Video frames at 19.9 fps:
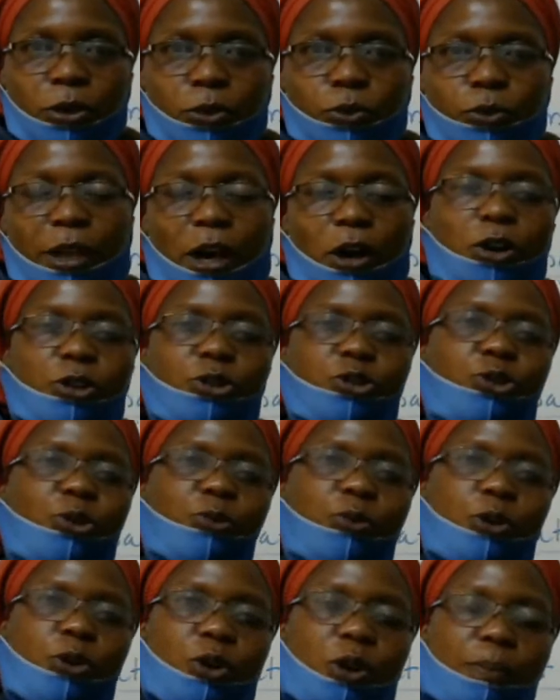We are also
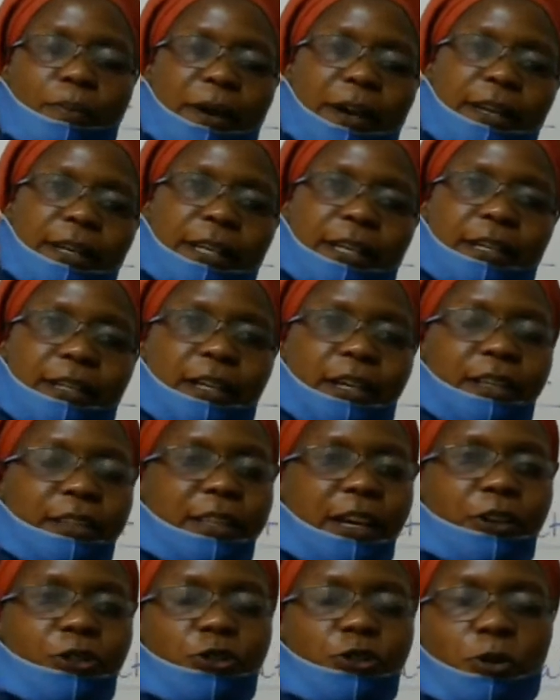recommending
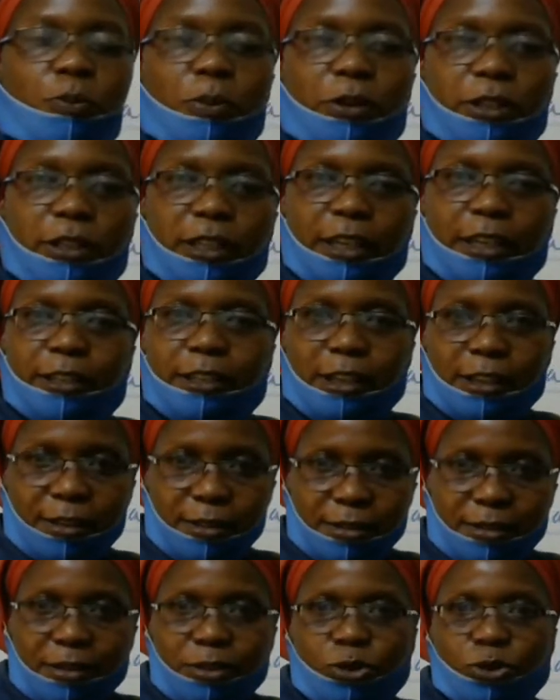that nobody
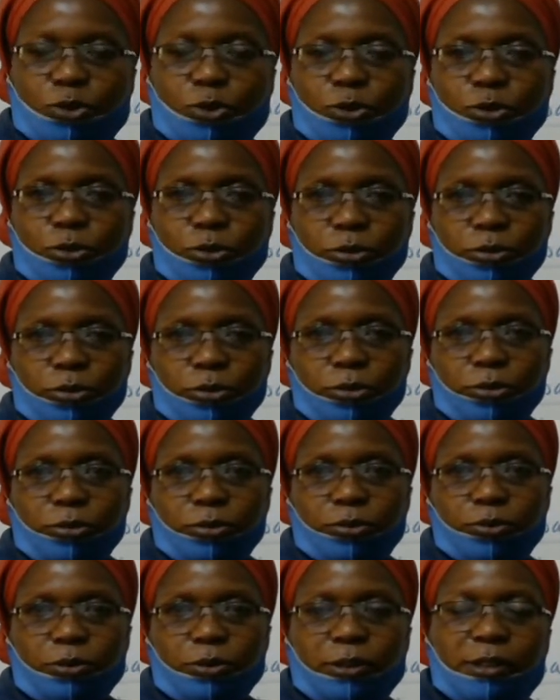enters the school
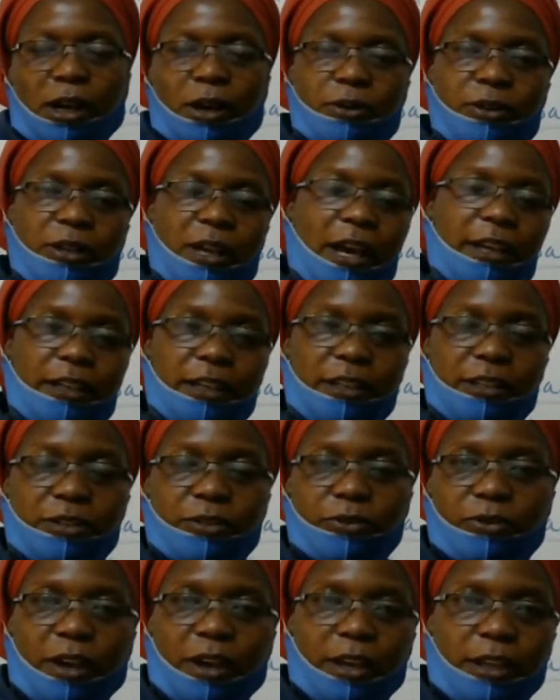without
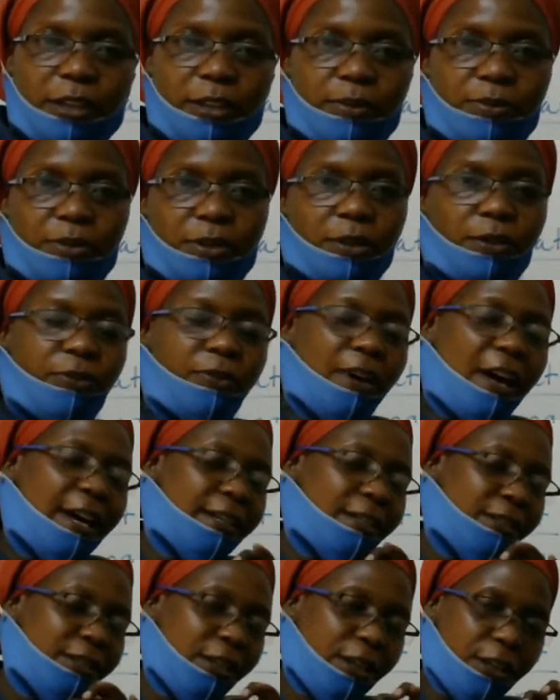identifying himself
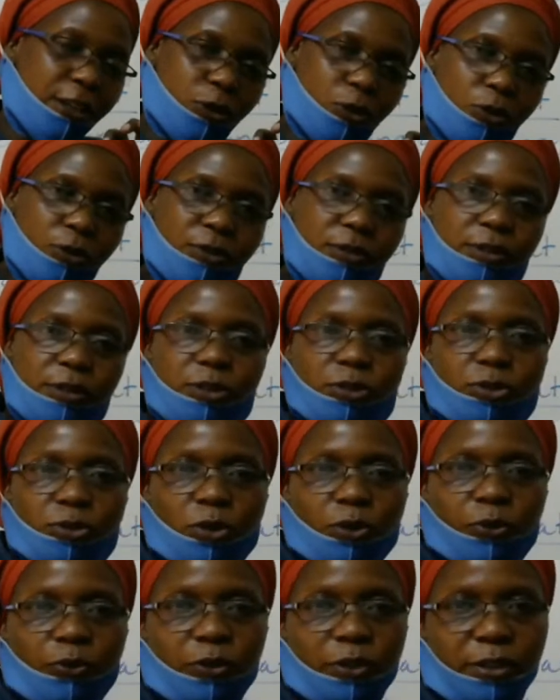and checking on this
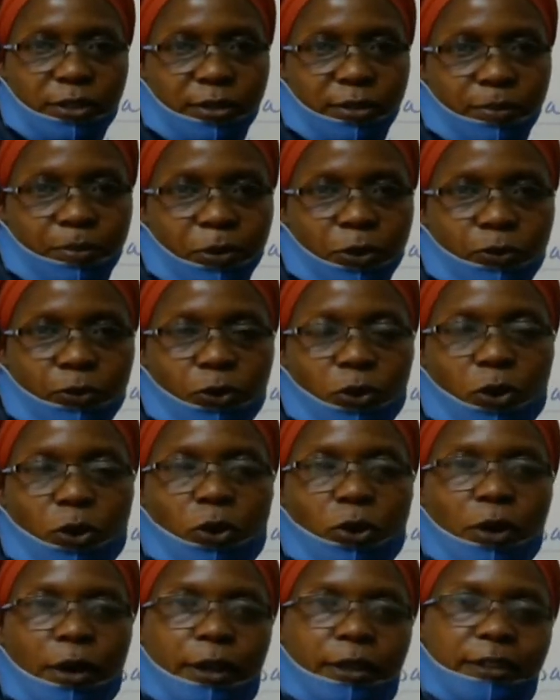office
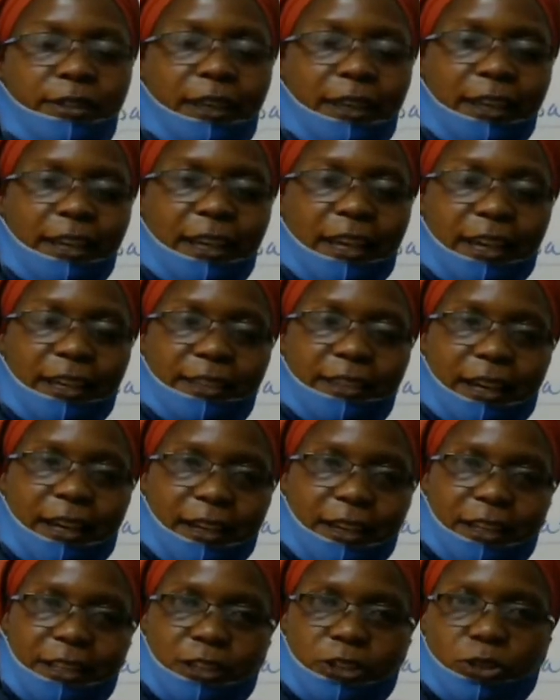before they either
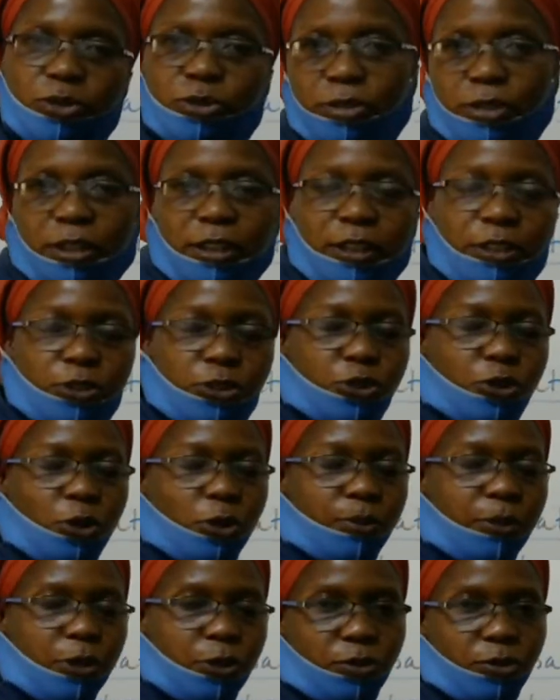get into the
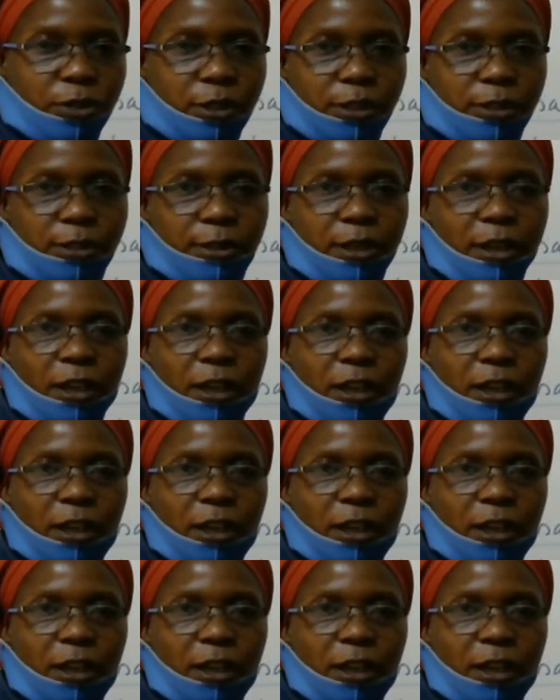dormitories,